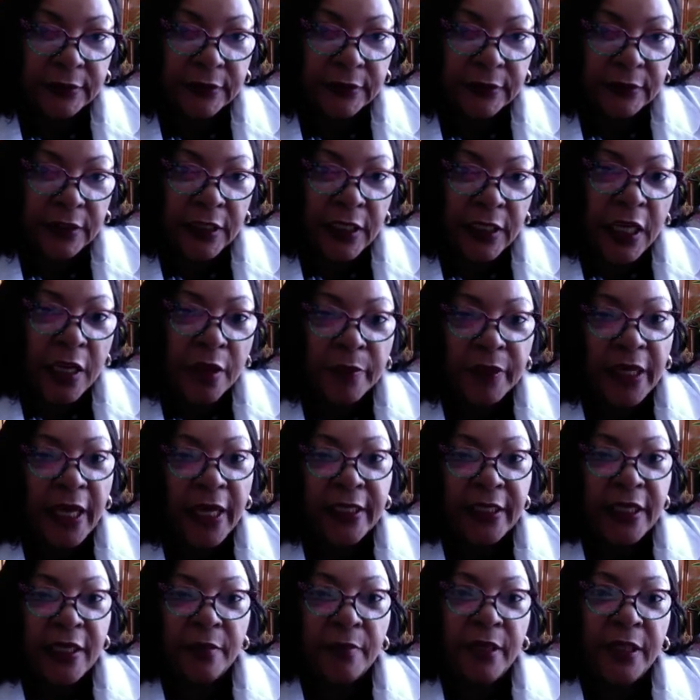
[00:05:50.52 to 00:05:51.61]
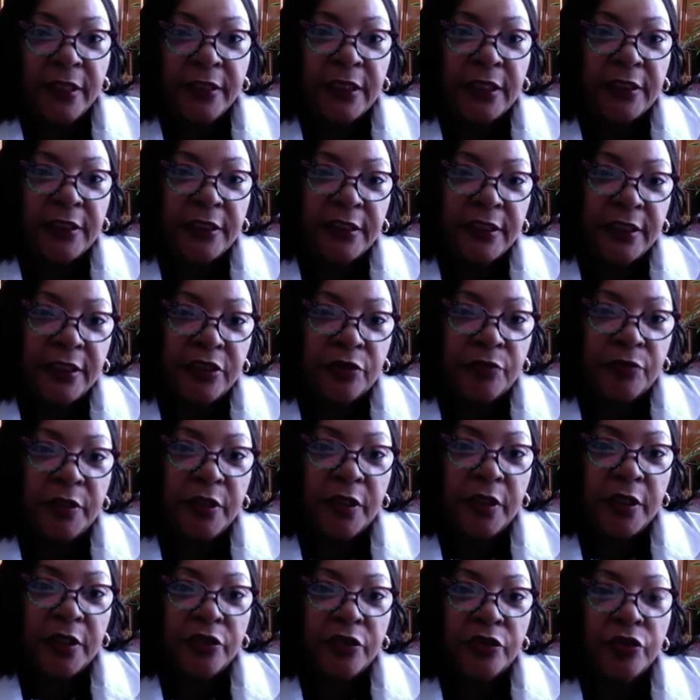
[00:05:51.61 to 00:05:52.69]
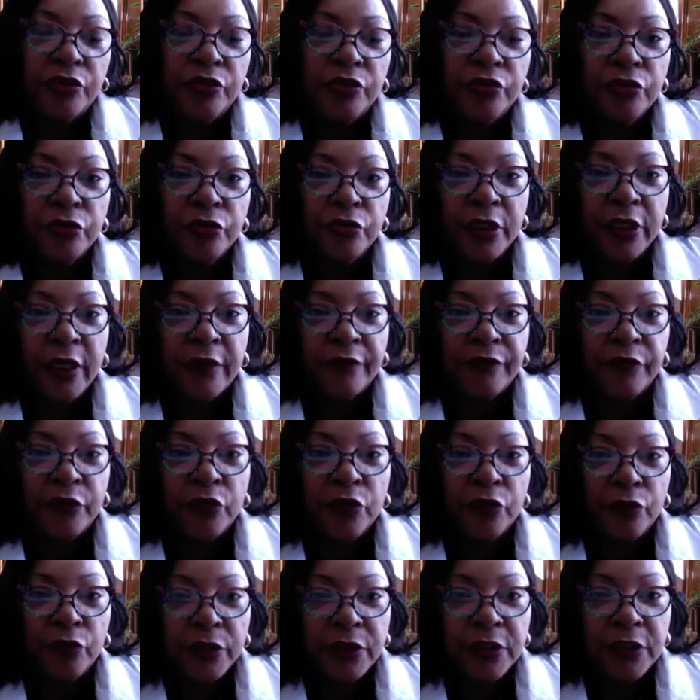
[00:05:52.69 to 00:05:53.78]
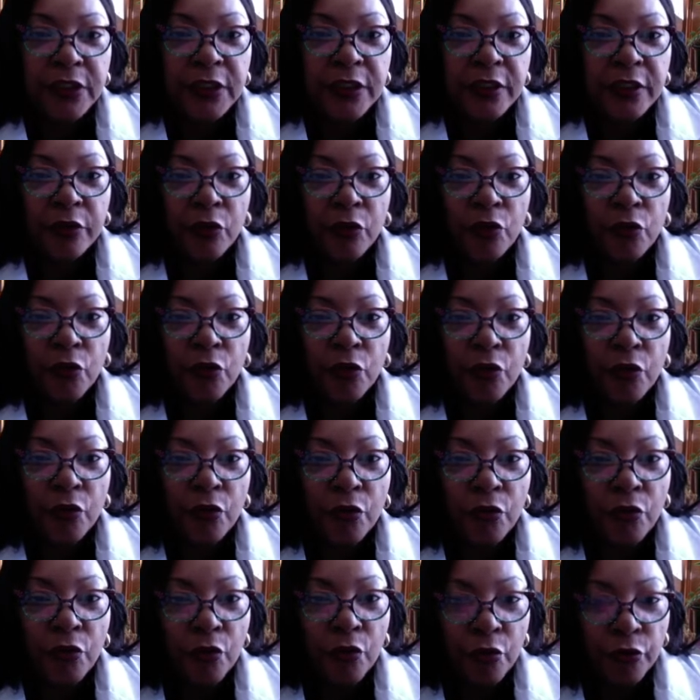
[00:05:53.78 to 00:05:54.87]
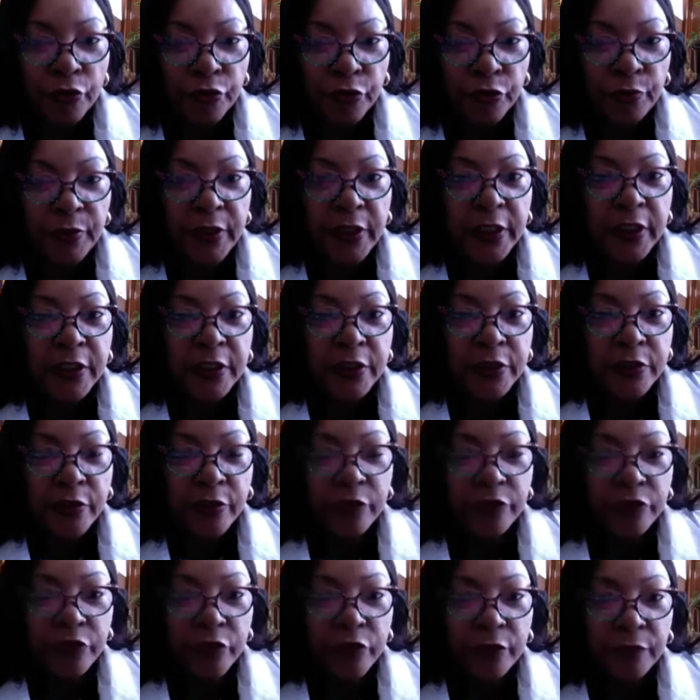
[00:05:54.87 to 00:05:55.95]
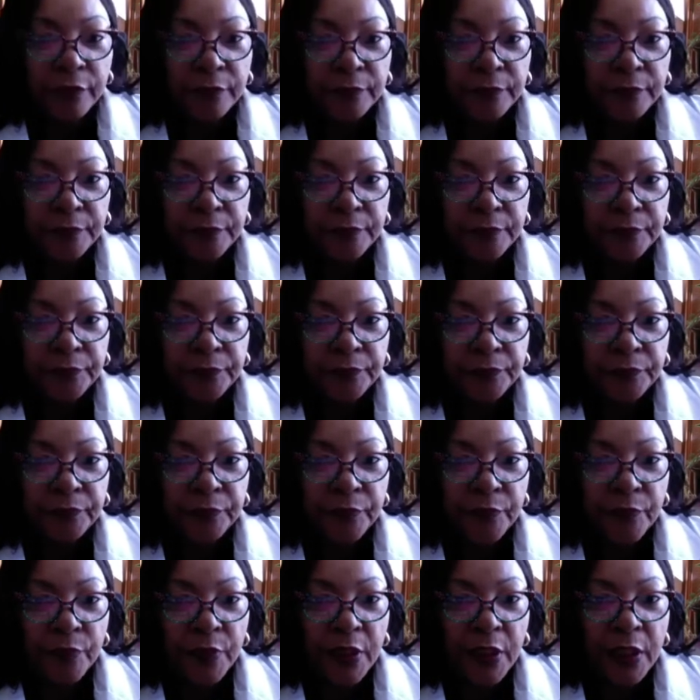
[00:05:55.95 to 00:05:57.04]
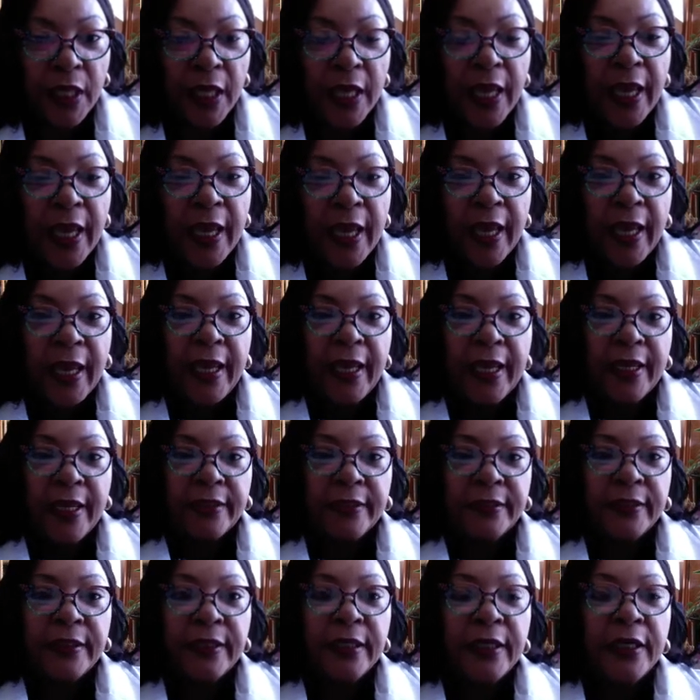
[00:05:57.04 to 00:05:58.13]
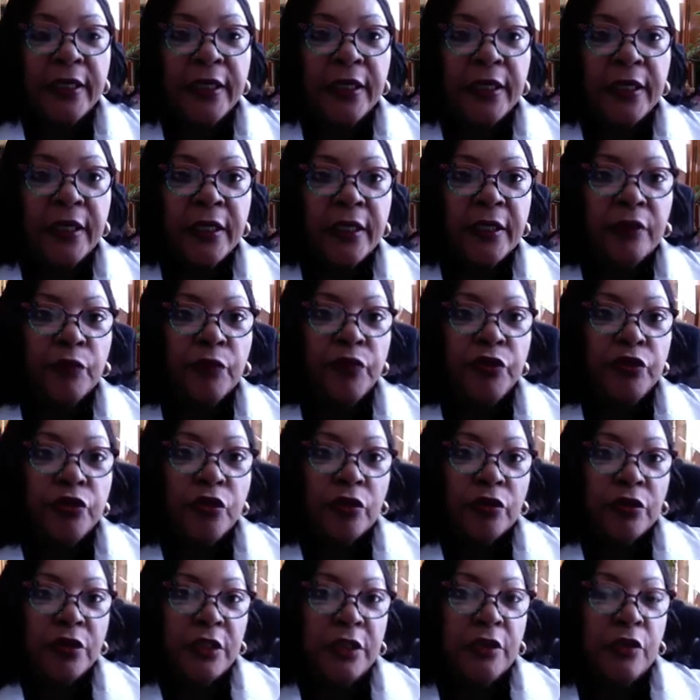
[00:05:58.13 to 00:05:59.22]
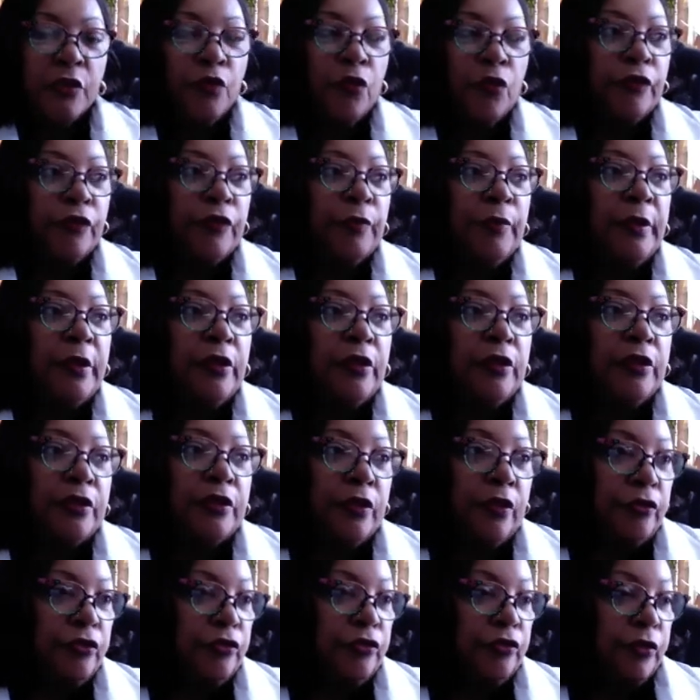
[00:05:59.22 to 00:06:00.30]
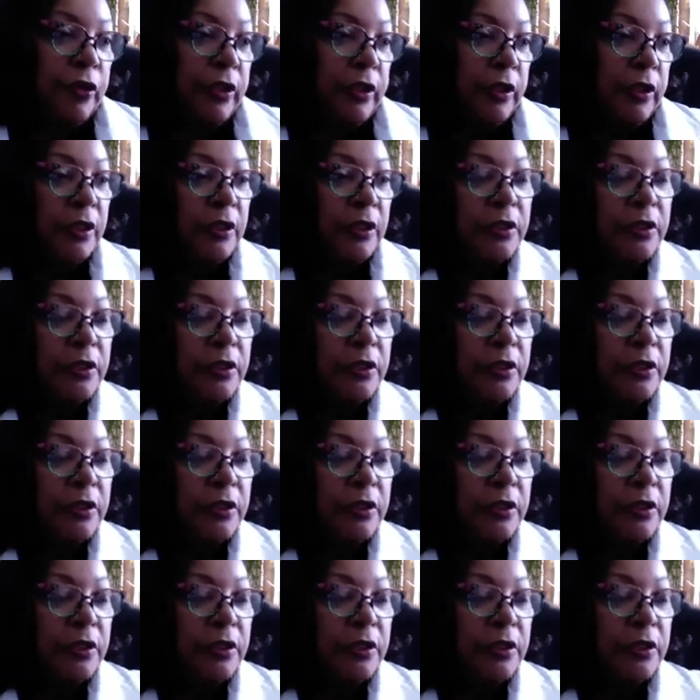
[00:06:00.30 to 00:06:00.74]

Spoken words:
But I can't make that decision because you're going to have to go and see an orthopedic surgeon. And when you go see the orthopedic surgeon,